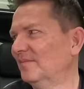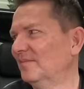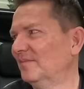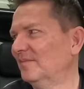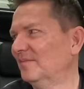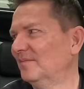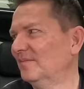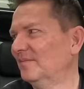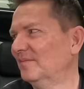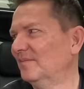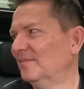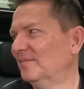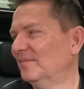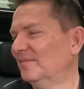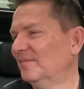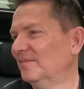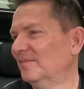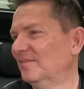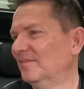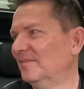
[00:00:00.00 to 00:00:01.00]

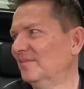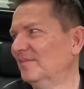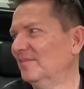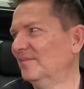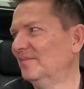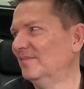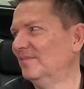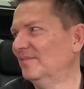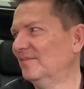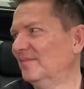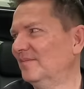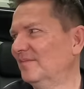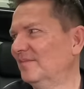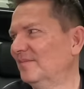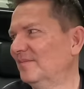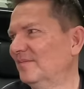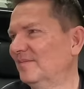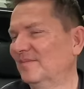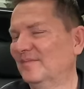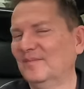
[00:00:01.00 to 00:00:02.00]

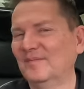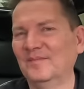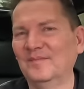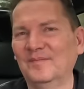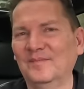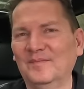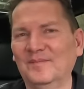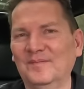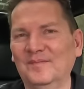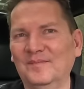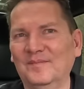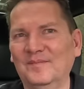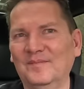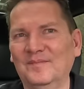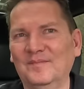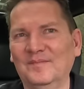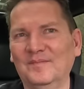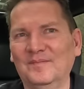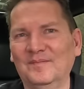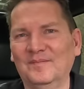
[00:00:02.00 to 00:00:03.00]

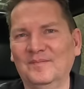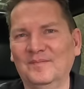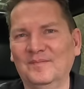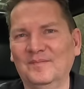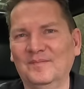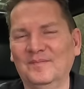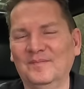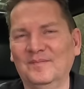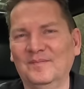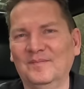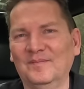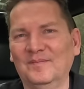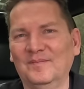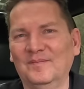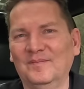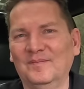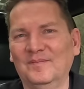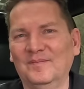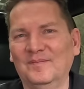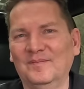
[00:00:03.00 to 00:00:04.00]

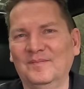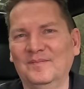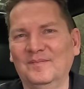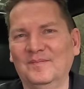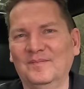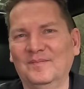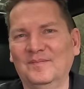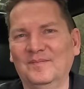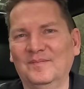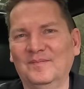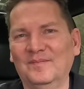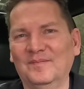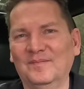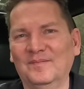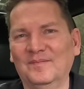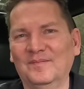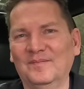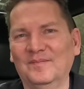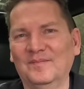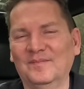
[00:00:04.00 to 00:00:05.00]

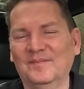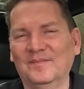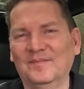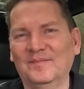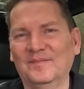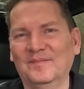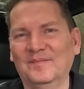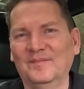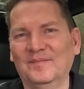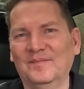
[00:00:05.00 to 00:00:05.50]
The person shown says nothing.